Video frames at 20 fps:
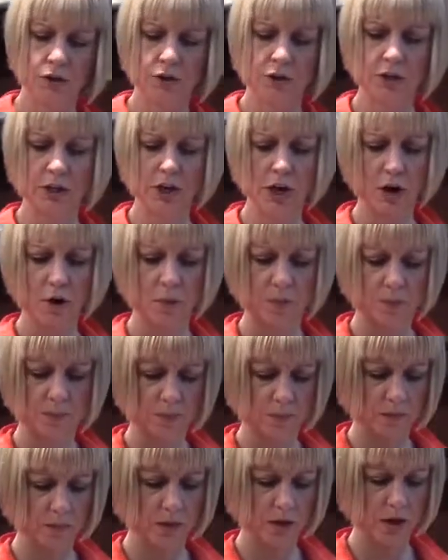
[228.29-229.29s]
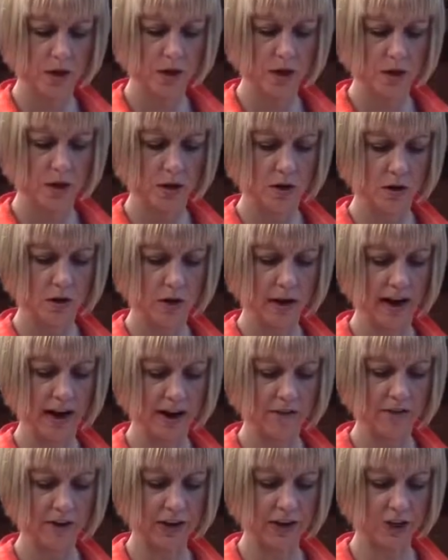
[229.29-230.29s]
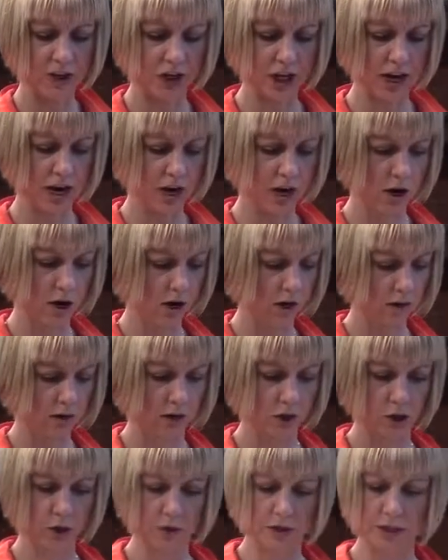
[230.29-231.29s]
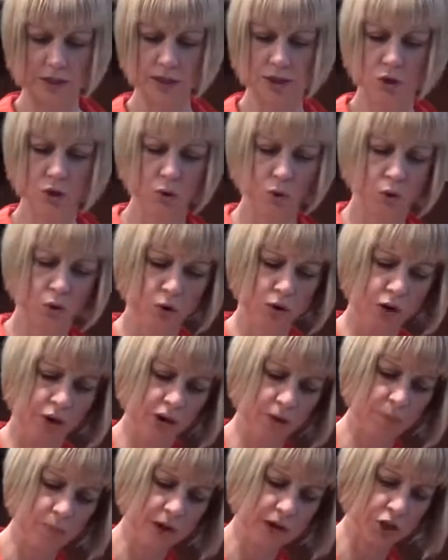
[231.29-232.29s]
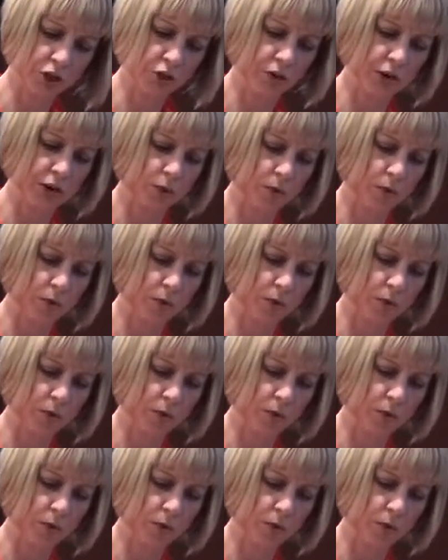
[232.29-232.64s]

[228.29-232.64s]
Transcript: So you're 1/2 inch here. Use this tool. You can measure it